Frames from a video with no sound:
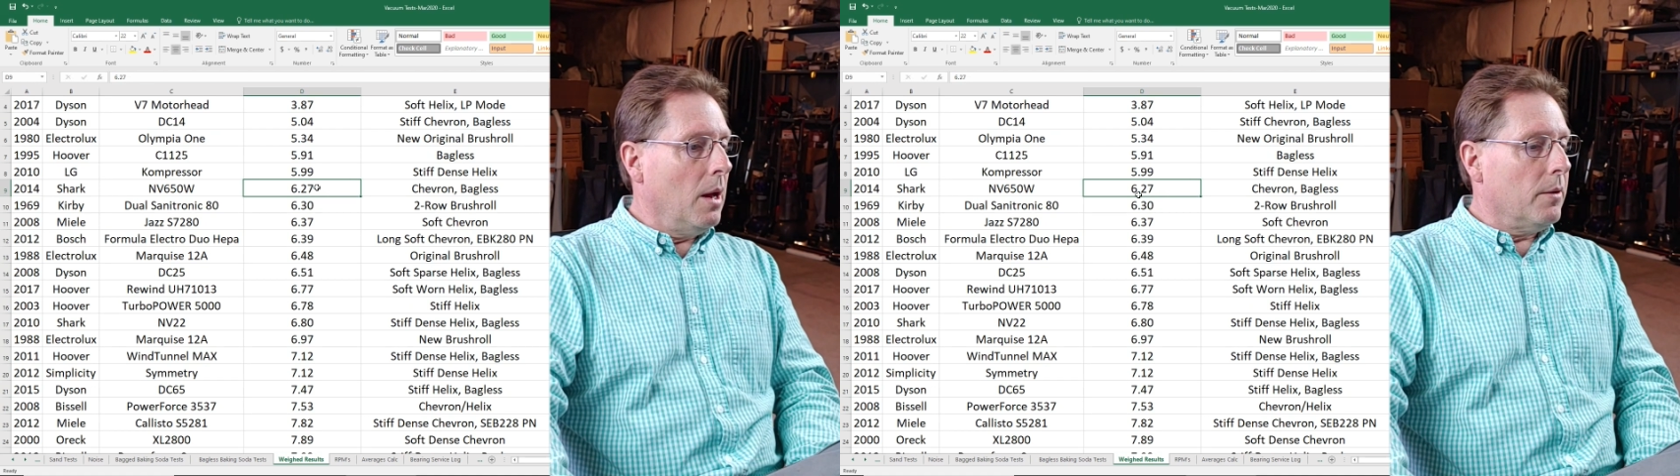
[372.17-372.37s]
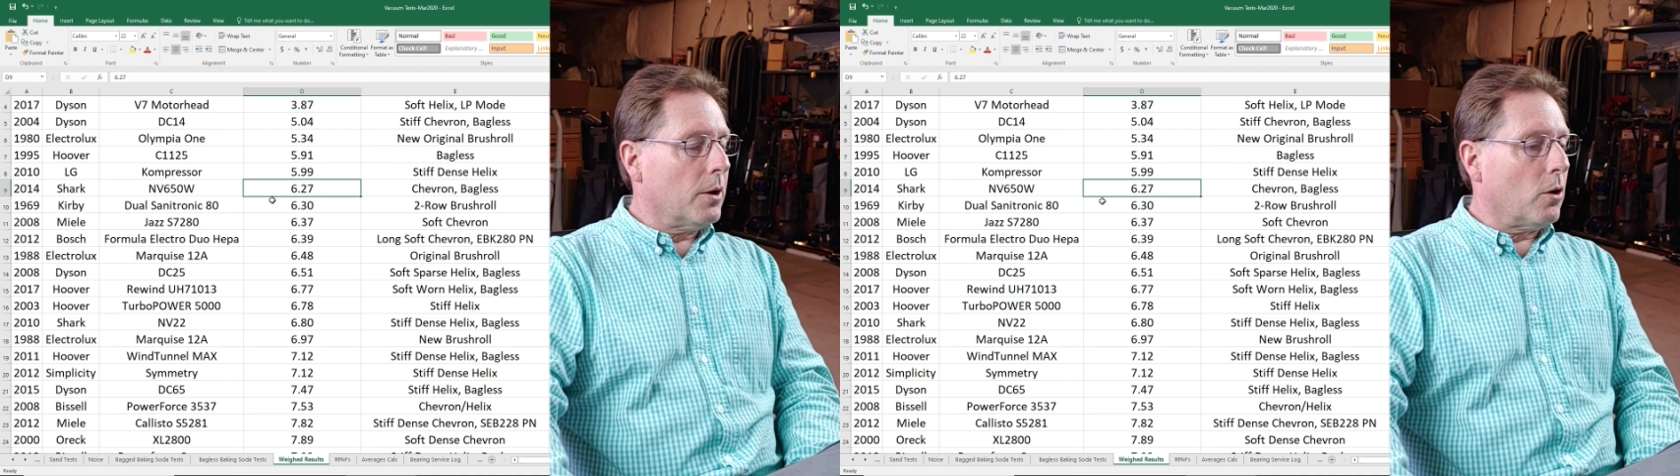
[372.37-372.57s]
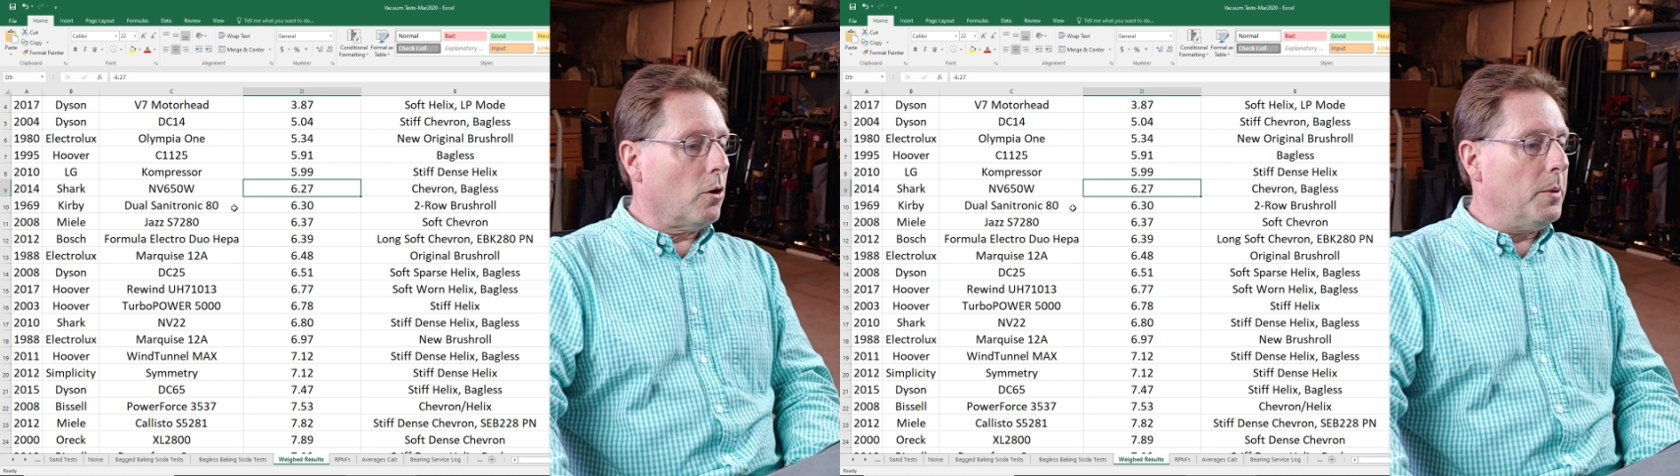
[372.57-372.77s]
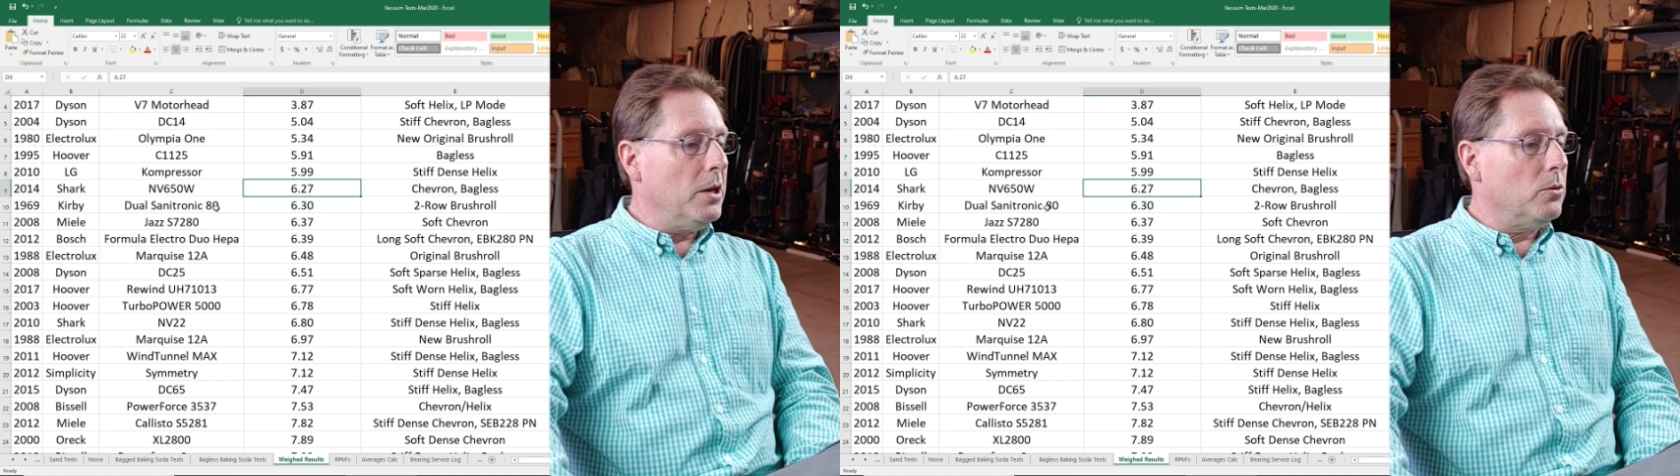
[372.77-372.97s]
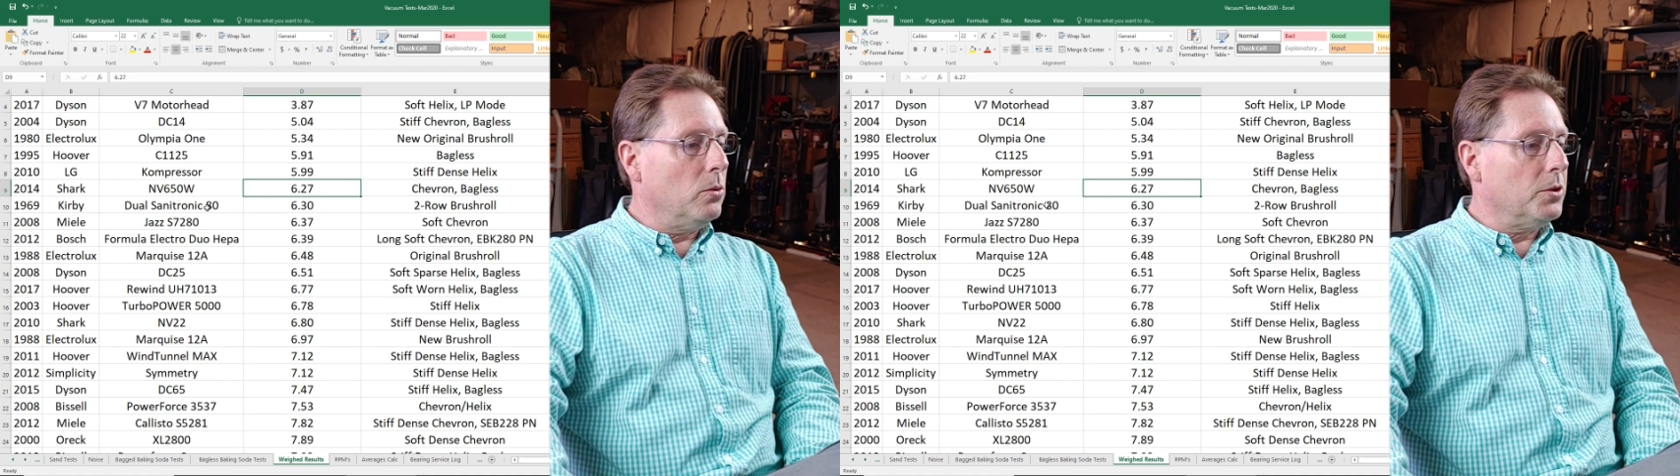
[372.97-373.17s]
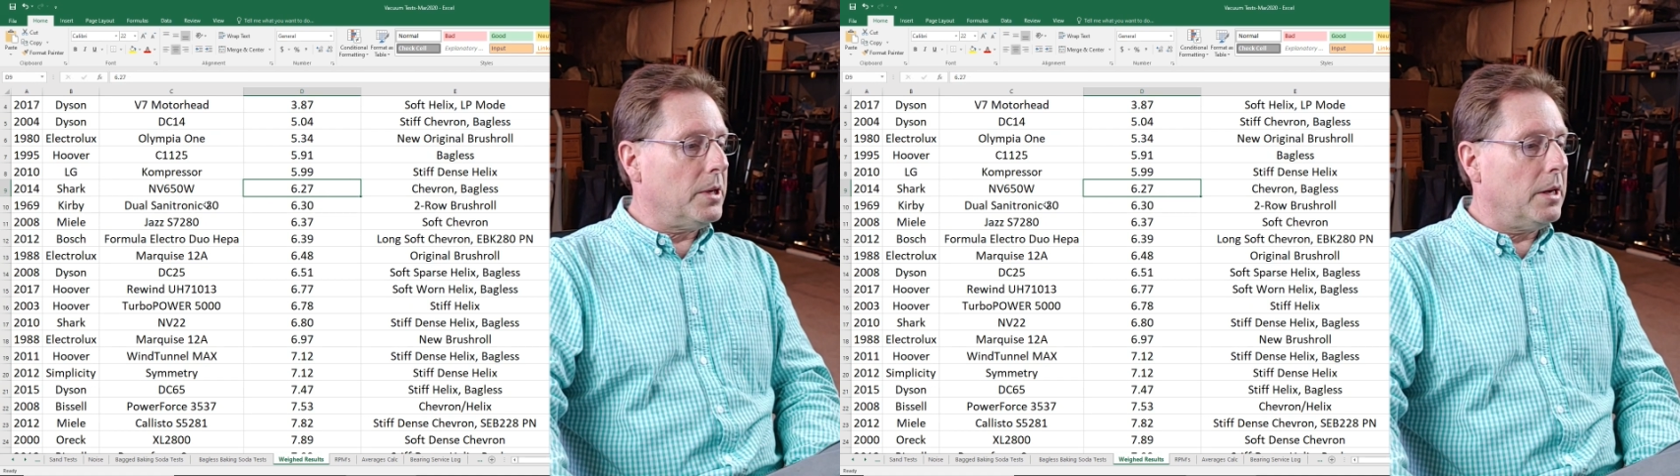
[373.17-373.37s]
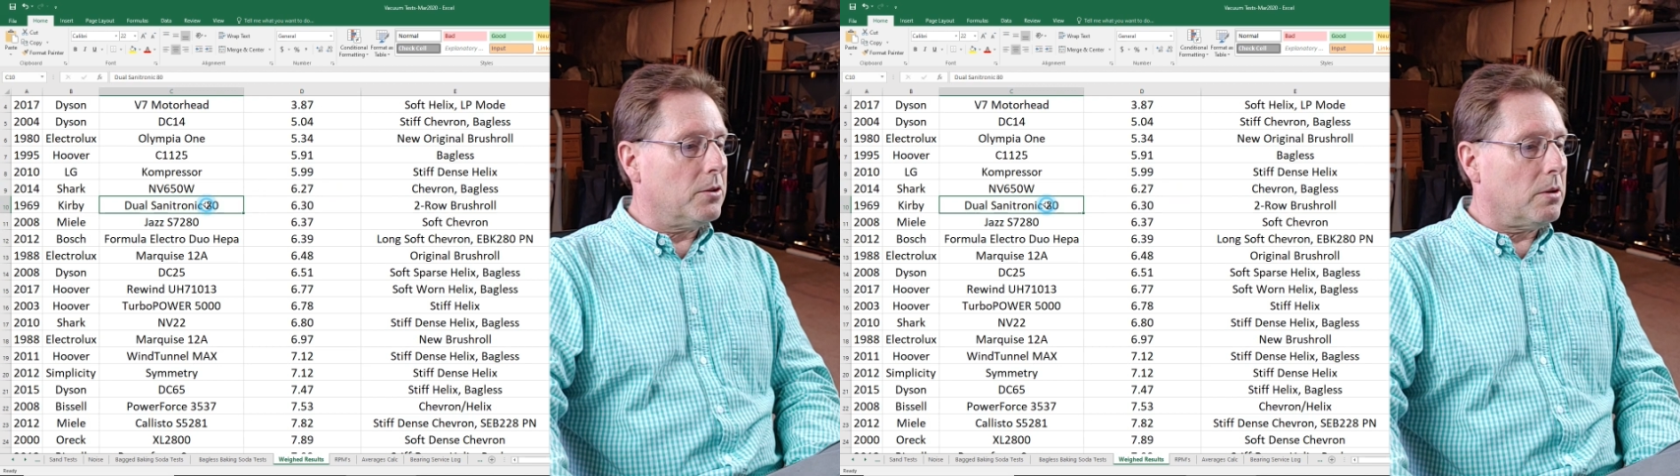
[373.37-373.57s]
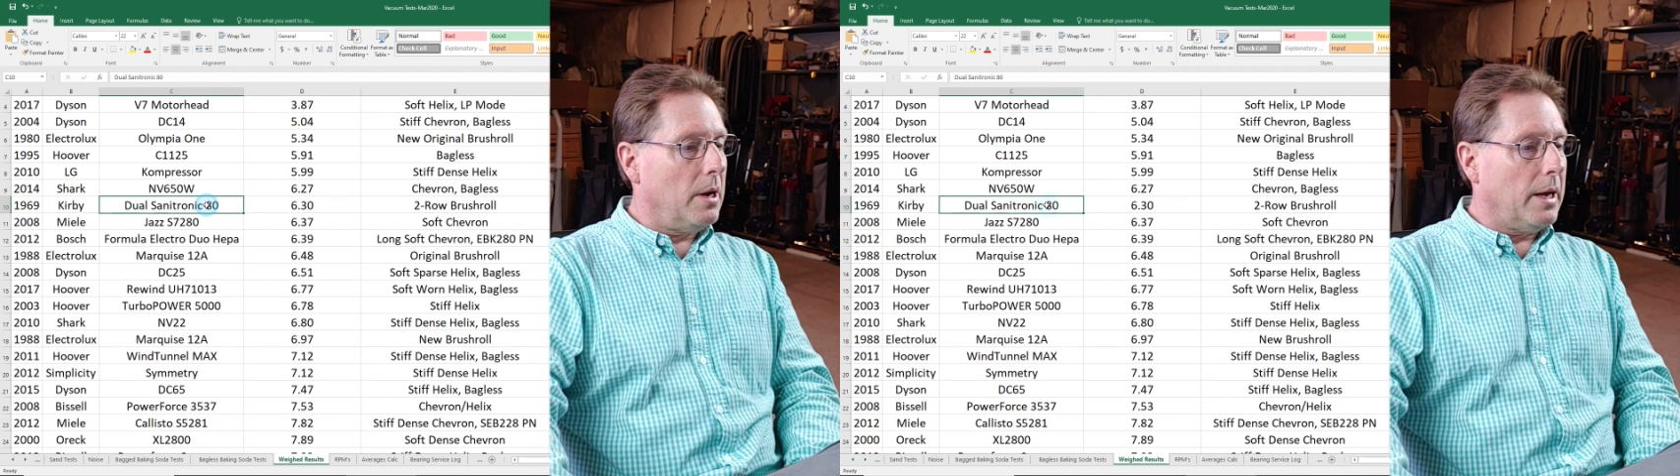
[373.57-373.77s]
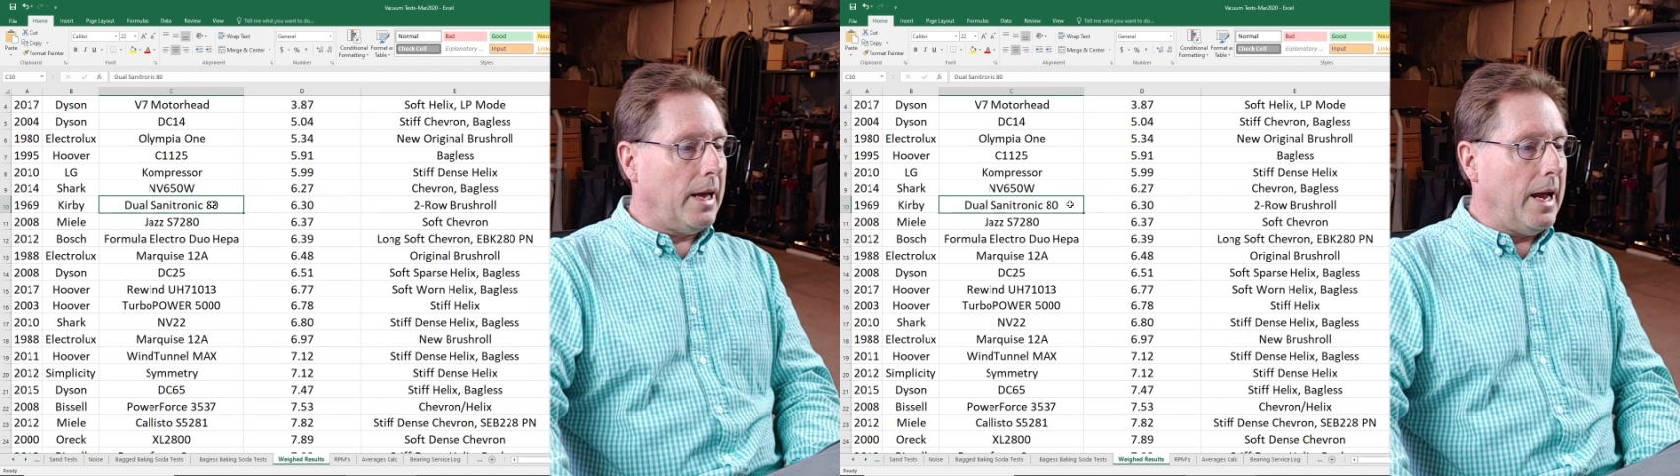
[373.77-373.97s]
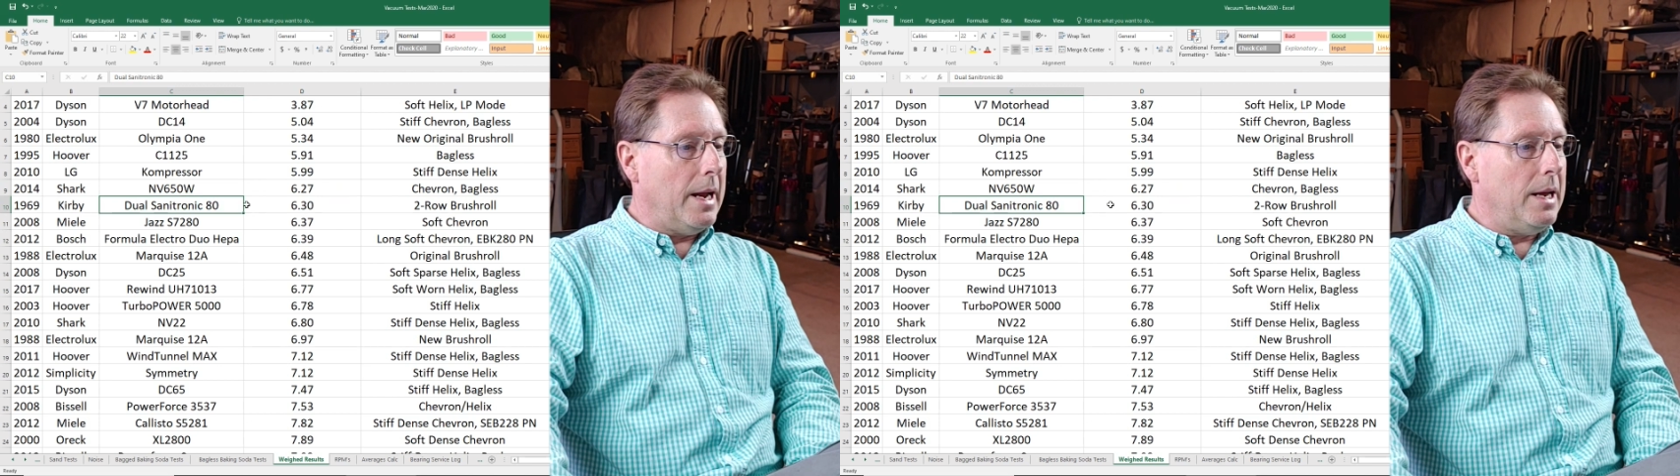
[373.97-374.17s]
The Kirby Dual Sanitronic
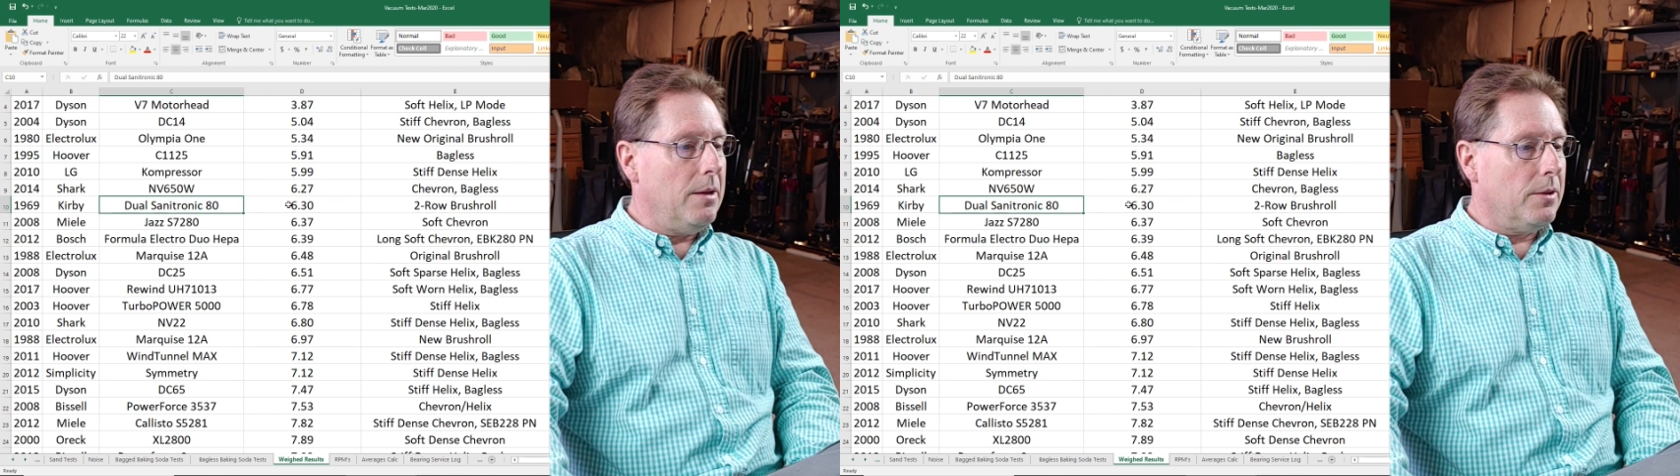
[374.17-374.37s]
80.